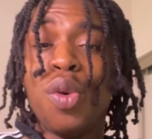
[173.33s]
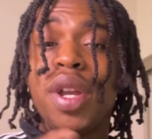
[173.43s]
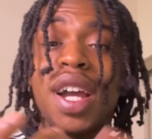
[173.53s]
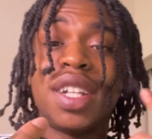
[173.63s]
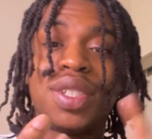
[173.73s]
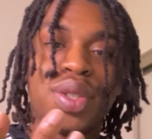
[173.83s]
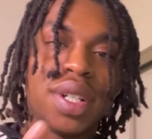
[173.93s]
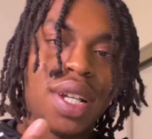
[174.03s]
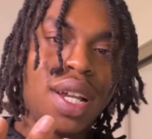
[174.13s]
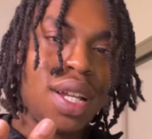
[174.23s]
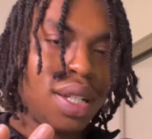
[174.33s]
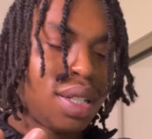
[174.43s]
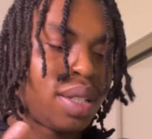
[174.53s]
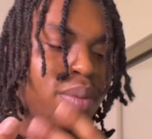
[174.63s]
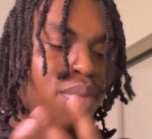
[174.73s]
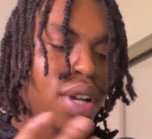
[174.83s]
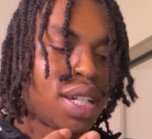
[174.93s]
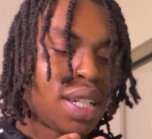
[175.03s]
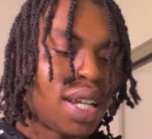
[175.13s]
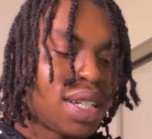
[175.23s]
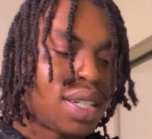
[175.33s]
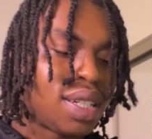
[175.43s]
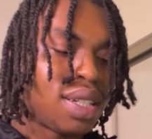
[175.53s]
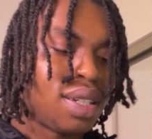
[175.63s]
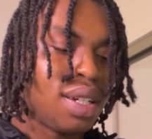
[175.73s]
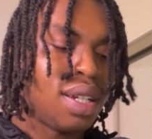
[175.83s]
We got trend lines, price action,